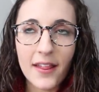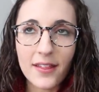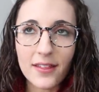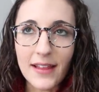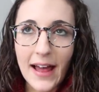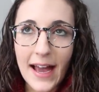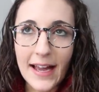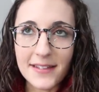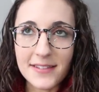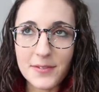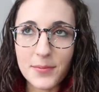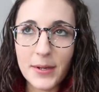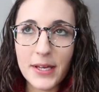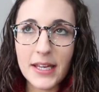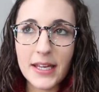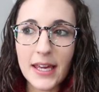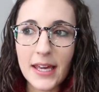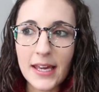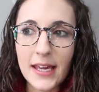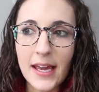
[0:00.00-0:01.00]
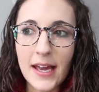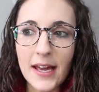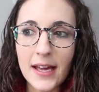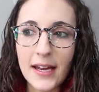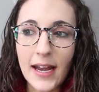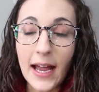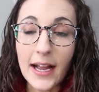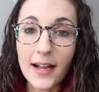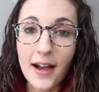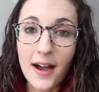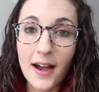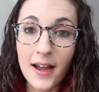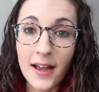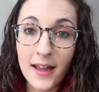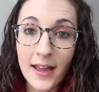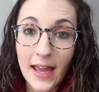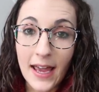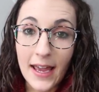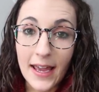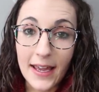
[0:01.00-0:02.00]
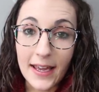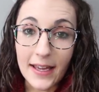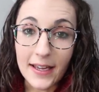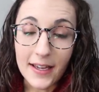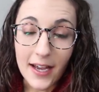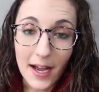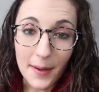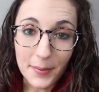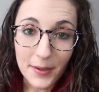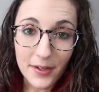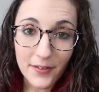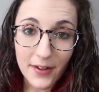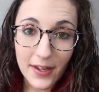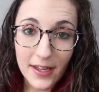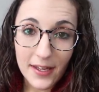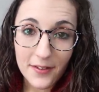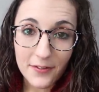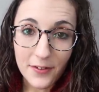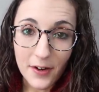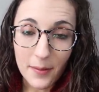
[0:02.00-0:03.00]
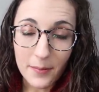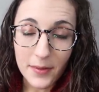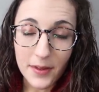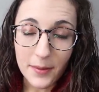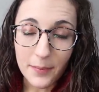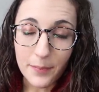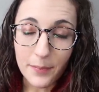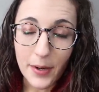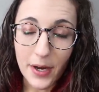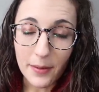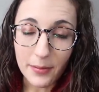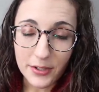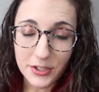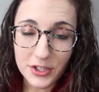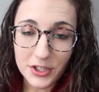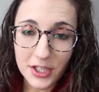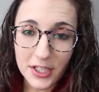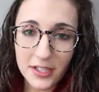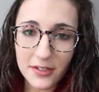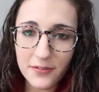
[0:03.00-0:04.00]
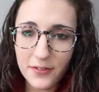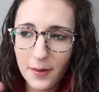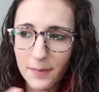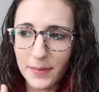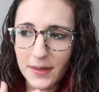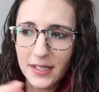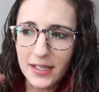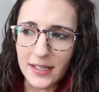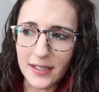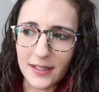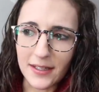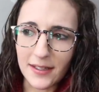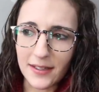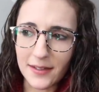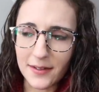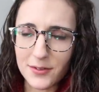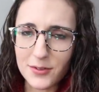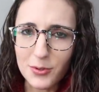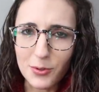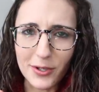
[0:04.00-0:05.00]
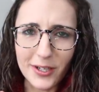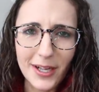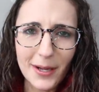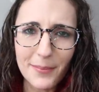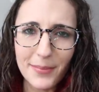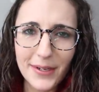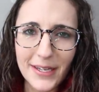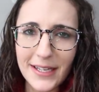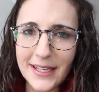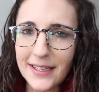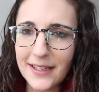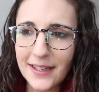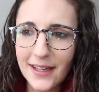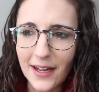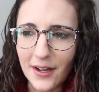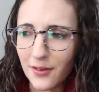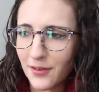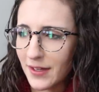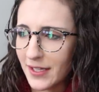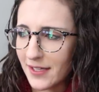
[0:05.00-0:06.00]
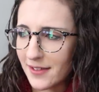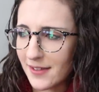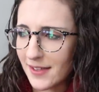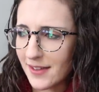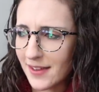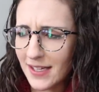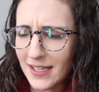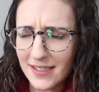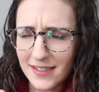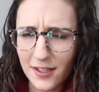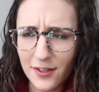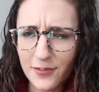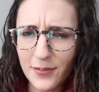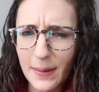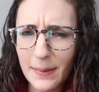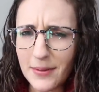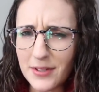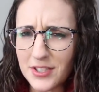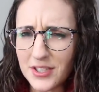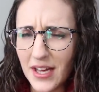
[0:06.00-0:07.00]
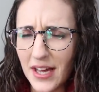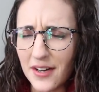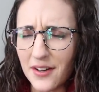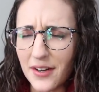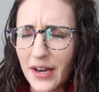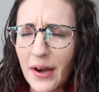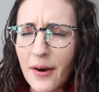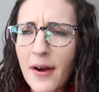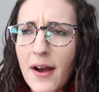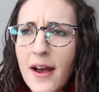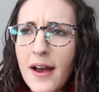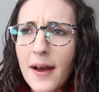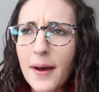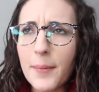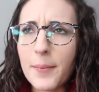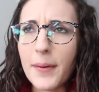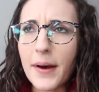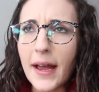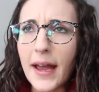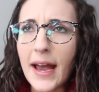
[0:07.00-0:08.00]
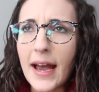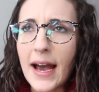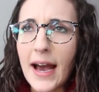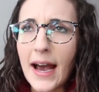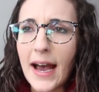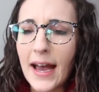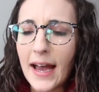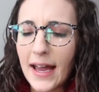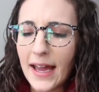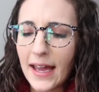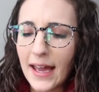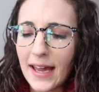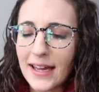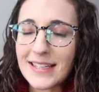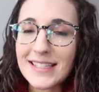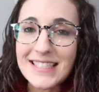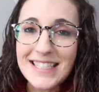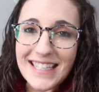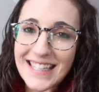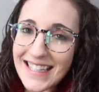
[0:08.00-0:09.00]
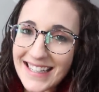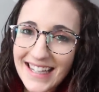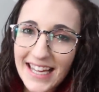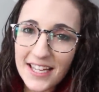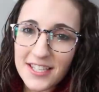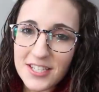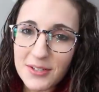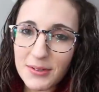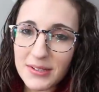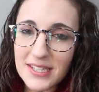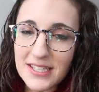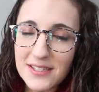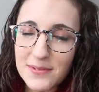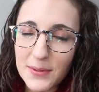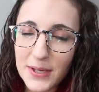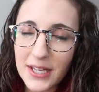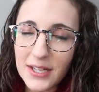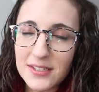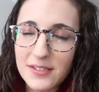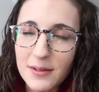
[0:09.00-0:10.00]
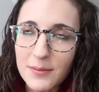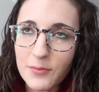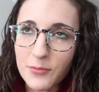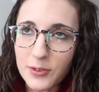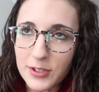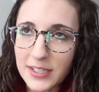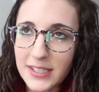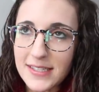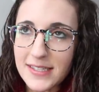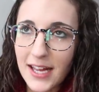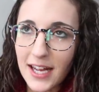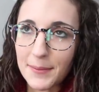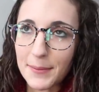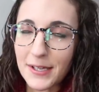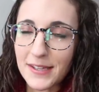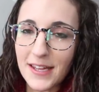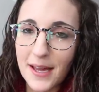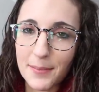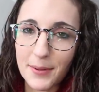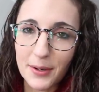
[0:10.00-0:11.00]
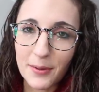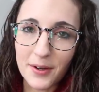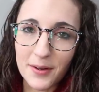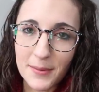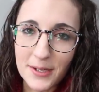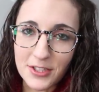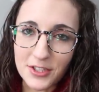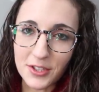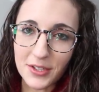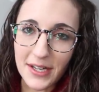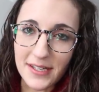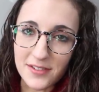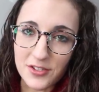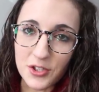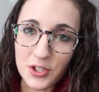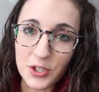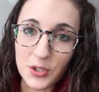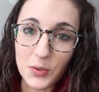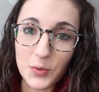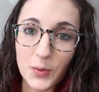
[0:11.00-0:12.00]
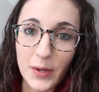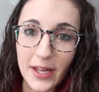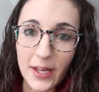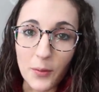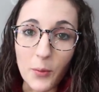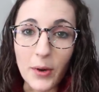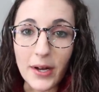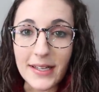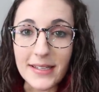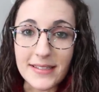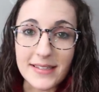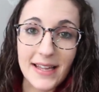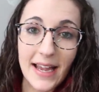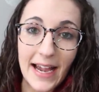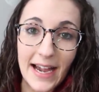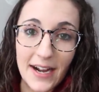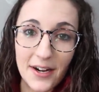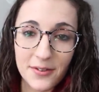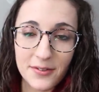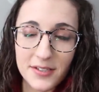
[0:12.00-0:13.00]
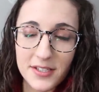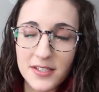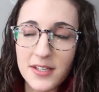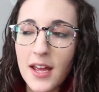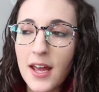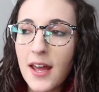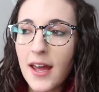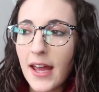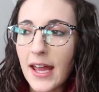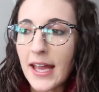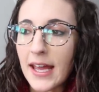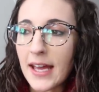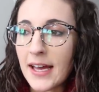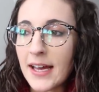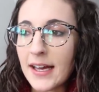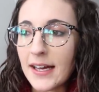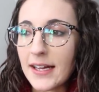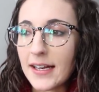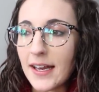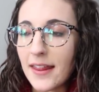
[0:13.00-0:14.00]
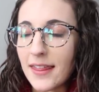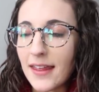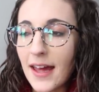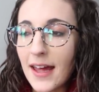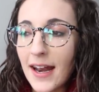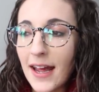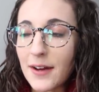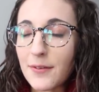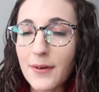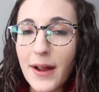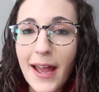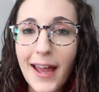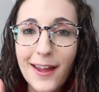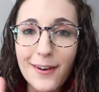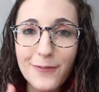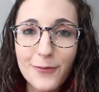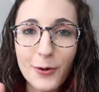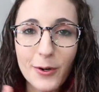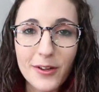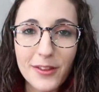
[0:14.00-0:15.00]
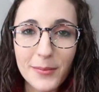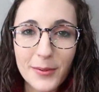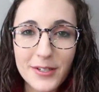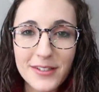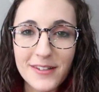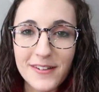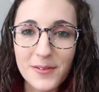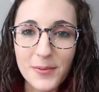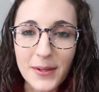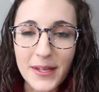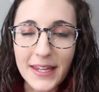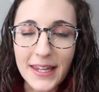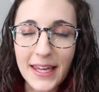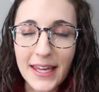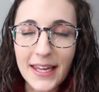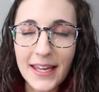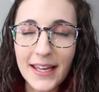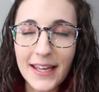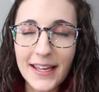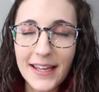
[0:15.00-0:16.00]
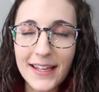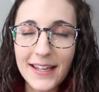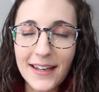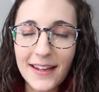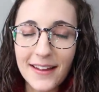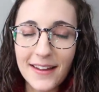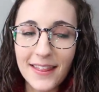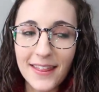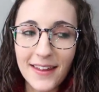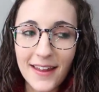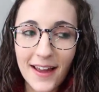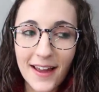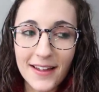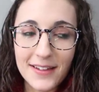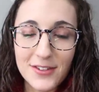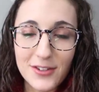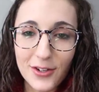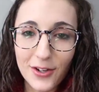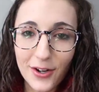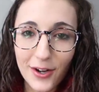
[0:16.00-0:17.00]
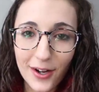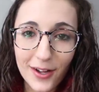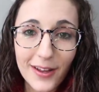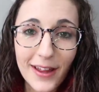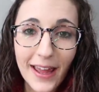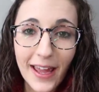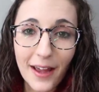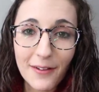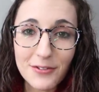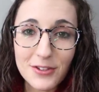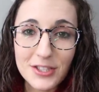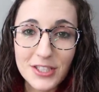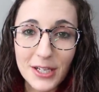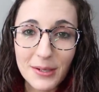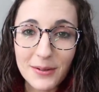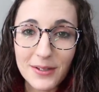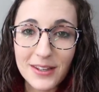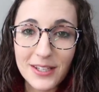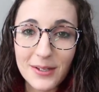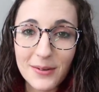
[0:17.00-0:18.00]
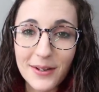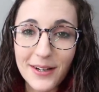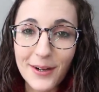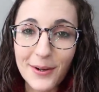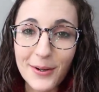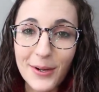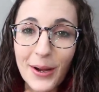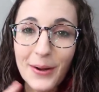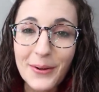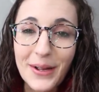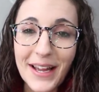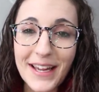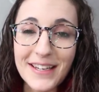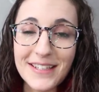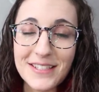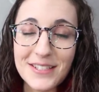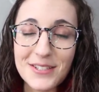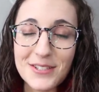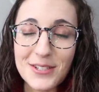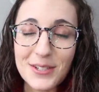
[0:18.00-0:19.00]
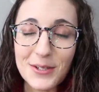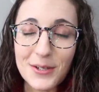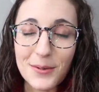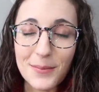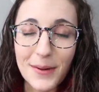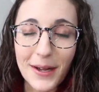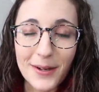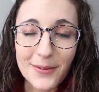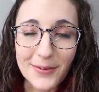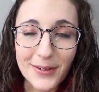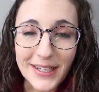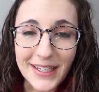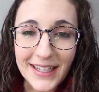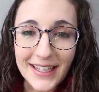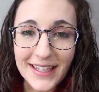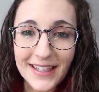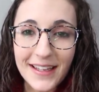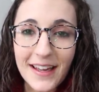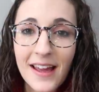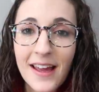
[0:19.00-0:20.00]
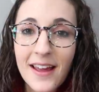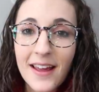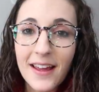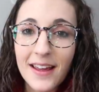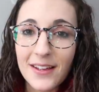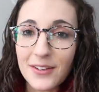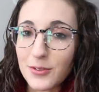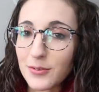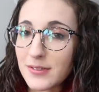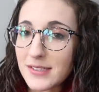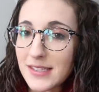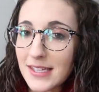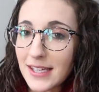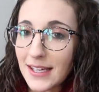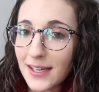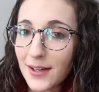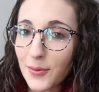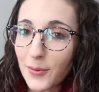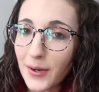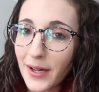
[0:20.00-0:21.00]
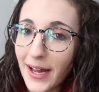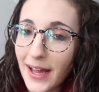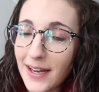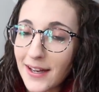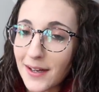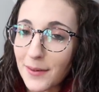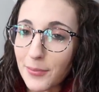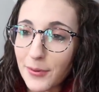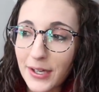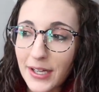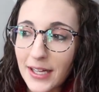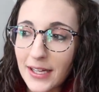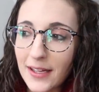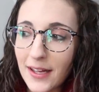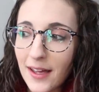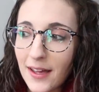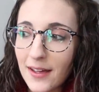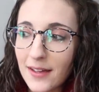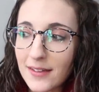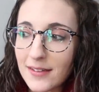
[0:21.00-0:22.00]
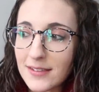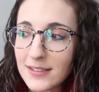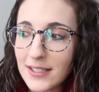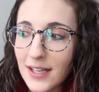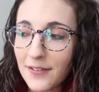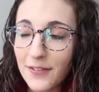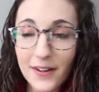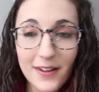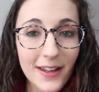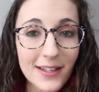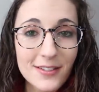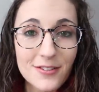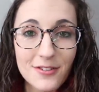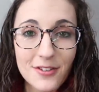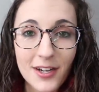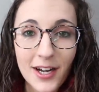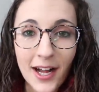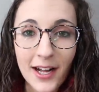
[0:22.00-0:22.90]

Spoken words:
last week. And I got a copy of it from the publisher, from the tour company. I think it's self-published. I don't know. But I didn't get to it this week, so I'm really sad about that. But I want to make sure you guys knew it was out. And then I read 4 of the books this week. And that's all I have to share with you. And I'll go get to my reading and you'll see what I ended up reading and if I liked it or